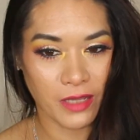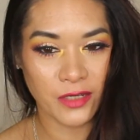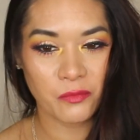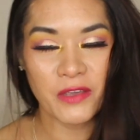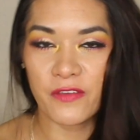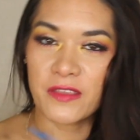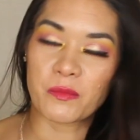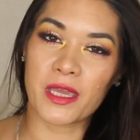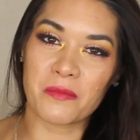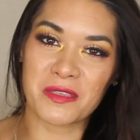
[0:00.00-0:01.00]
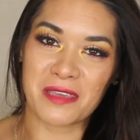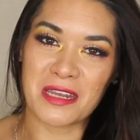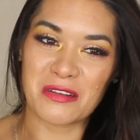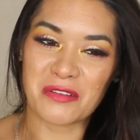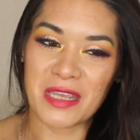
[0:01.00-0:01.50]
I know my face makeup is
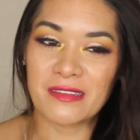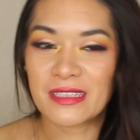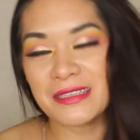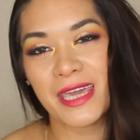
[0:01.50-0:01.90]
kind of crazy.